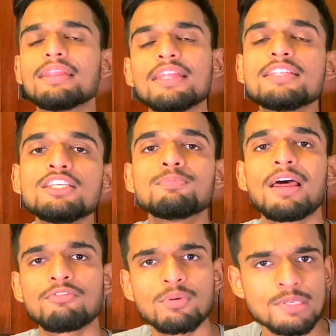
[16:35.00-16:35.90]
that these
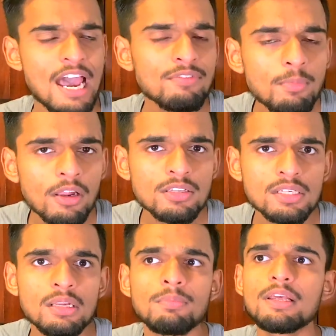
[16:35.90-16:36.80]
platforms have a
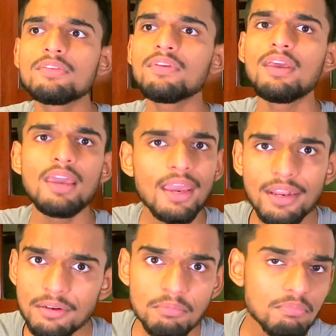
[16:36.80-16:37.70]
policy in place
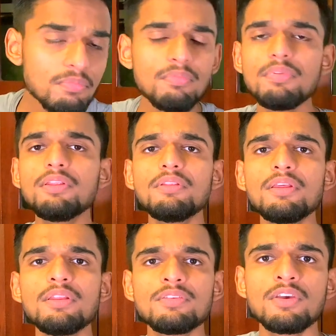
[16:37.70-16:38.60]
and
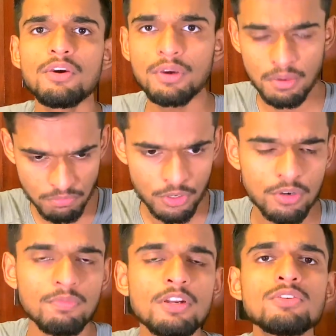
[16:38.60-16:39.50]
they say, okay,
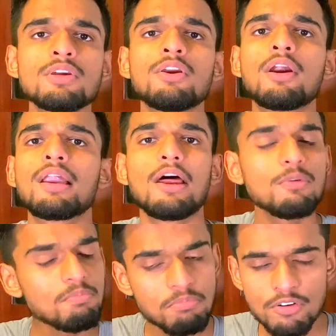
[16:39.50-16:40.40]
certain videos are not
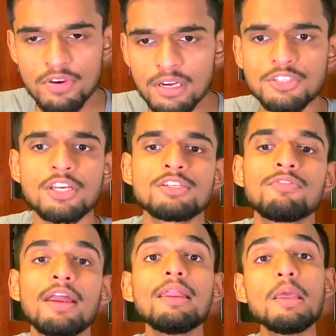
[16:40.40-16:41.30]
allowed. Perfectly
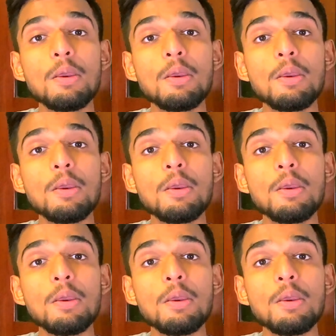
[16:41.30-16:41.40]
justified.